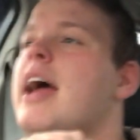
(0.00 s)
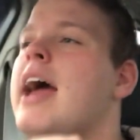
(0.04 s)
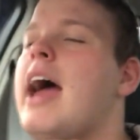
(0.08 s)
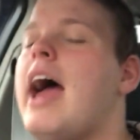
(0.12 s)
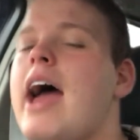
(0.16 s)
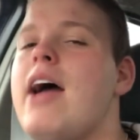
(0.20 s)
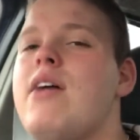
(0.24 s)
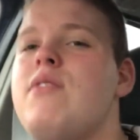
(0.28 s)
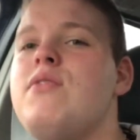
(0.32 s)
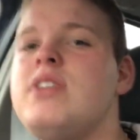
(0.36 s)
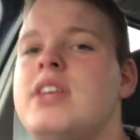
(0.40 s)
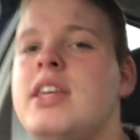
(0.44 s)

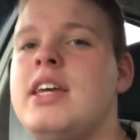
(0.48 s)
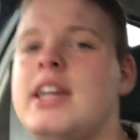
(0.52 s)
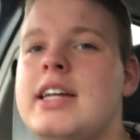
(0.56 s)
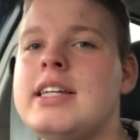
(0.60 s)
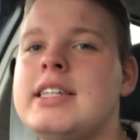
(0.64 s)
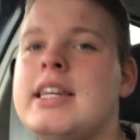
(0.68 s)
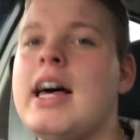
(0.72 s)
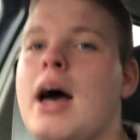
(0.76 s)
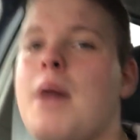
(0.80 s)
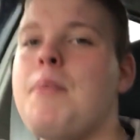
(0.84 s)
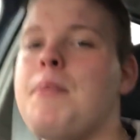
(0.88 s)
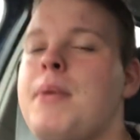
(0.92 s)
everything is
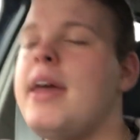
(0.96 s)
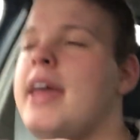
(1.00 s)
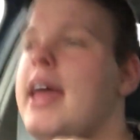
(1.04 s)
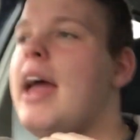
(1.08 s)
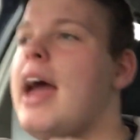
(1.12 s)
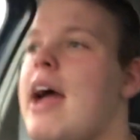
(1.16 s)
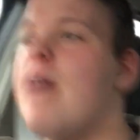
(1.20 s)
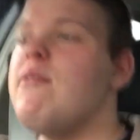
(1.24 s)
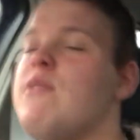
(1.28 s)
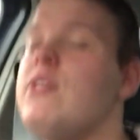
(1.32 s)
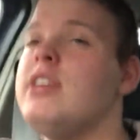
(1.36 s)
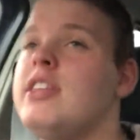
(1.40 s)
happy,
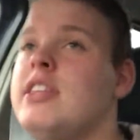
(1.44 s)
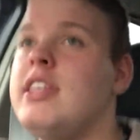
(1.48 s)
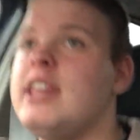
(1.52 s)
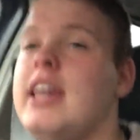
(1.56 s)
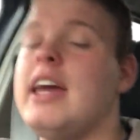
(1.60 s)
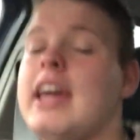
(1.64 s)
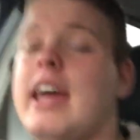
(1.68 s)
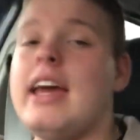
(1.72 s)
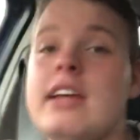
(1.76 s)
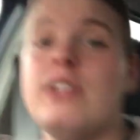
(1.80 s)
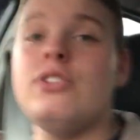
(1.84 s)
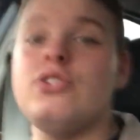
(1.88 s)
everything
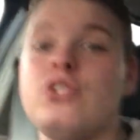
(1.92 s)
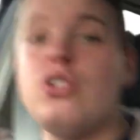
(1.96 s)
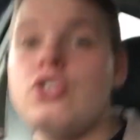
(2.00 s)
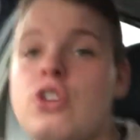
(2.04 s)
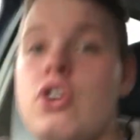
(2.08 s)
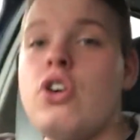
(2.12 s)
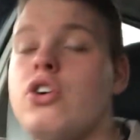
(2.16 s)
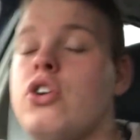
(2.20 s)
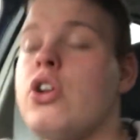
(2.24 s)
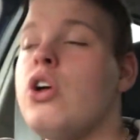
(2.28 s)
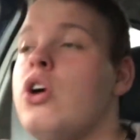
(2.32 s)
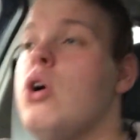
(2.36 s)
is
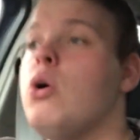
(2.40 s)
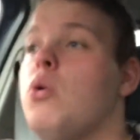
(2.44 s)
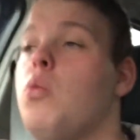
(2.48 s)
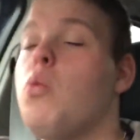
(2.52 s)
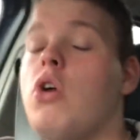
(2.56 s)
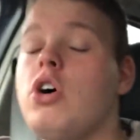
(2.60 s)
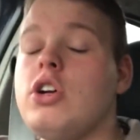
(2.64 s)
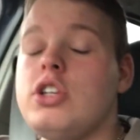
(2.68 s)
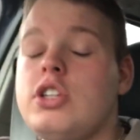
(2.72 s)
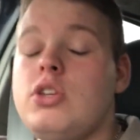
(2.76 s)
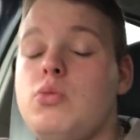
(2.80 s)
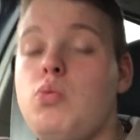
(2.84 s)
good.
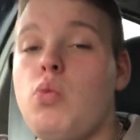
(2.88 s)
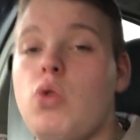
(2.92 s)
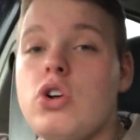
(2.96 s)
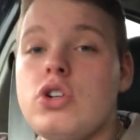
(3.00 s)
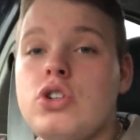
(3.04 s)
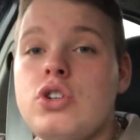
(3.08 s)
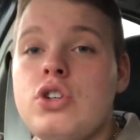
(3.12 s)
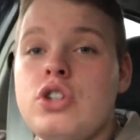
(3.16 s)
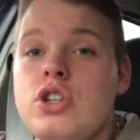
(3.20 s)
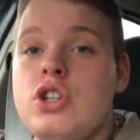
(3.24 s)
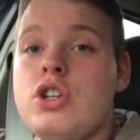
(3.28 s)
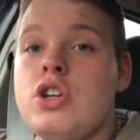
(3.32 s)
What
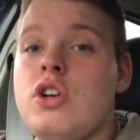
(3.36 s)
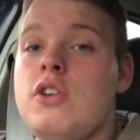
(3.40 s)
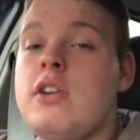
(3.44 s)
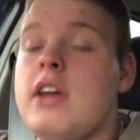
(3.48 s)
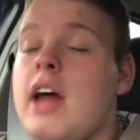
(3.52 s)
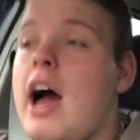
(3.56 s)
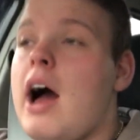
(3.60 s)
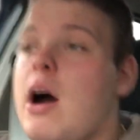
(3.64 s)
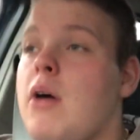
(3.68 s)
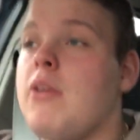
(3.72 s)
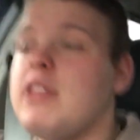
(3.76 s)
should you do now?